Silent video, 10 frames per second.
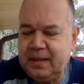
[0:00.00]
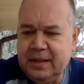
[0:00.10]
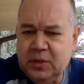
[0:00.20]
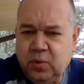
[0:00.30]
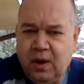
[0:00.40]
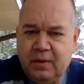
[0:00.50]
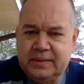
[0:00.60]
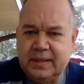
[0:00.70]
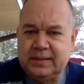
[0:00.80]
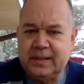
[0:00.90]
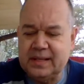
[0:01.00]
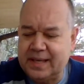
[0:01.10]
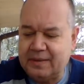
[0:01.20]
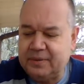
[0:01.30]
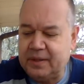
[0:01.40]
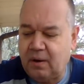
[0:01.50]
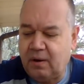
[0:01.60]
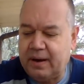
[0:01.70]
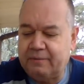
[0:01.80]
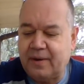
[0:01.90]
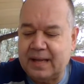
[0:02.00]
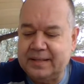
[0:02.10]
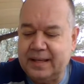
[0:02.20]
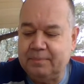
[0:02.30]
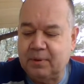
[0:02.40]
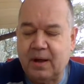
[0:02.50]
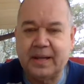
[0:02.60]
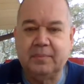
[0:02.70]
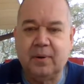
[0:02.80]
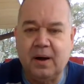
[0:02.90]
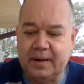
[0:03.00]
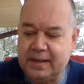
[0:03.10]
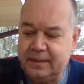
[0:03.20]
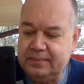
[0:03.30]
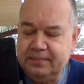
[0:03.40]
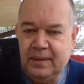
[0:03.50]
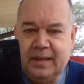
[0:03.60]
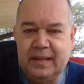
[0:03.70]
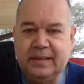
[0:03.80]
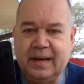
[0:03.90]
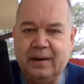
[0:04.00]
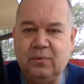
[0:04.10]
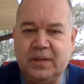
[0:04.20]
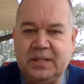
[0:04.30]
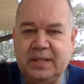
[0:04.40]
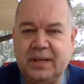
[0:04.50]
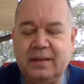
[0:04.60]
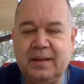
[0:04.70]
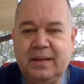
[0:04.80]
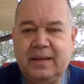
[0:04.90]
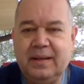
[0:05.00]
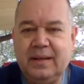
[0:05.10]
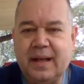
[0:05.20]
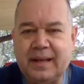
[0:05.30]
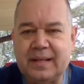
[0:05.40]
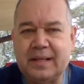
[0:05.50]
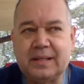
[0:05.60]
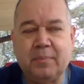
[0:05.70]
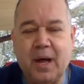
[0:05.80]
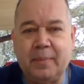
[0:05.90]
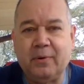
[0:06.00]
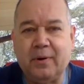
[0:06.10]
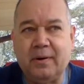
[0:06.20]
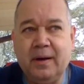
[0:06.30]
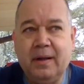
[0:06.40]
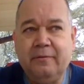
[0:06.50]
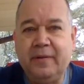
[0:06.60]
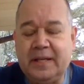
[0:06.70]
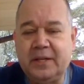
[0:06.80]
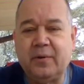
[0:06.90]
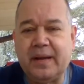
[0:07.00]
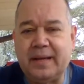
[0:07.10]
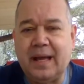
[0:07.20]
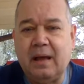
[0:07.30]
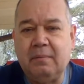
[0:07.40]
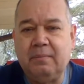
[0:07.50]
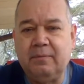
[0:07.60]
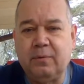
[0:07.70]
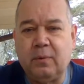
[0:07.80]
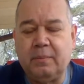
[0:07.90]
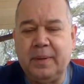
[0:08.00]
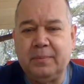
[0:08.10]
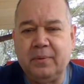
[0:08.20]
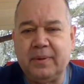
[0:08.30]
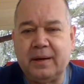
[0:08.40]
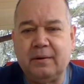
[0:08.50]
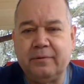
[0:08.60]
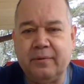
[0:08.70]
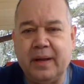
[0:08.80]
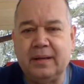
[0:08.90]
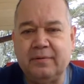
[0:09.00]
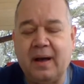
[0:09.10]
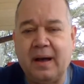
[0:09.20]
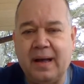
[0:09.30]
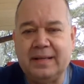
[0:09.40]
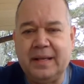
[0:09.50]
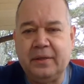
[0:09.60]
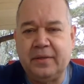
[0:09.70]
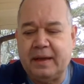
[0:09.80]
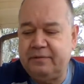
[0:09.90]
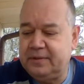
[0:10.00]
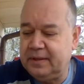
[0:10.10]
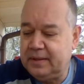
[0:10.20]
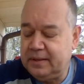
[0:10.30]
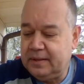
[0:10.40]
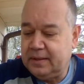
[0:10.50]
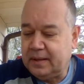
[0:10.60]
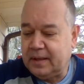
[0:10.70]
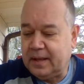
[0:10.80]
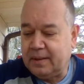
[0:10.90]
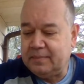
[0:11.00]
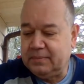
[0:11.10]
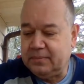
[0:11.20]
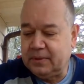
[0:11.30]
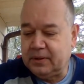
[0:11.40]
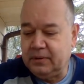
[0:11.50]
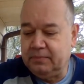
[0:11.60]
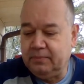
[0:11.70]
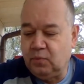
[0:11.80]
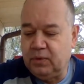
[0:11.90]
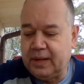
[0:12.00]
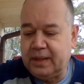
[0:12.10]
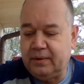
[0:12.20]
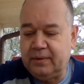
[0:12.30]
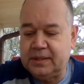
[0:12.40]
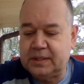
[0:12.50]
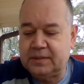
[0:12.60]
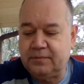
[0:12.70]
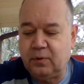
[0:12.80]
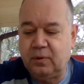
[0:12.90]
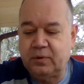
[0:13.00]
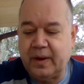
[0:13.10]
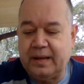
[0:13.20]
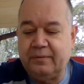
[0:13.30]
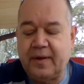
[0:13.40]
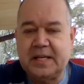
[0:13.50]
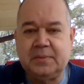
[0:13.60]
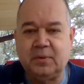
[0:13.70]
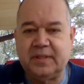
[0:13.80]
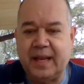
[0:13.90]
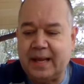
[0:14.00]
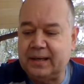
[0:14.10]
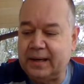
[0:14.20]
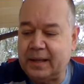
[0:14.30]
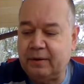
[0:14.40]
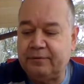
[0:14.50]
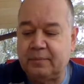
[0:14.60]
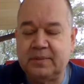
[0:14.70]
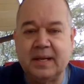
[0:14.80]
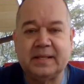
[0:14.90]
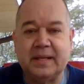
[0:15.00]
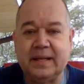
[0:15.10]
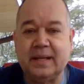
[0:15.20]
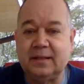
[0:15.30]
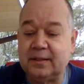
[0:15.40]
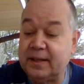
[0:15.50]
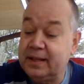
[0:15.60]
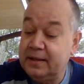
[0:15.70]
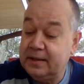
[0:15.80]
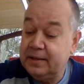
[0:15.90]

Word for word: this wallet uh, does have the RFID blocking pocket in there, which uh, I guess is a popular feature right now for people that are afraid of ID theft. Um, the leather is full grain vegetable tanned leather from Tuscany, Italy,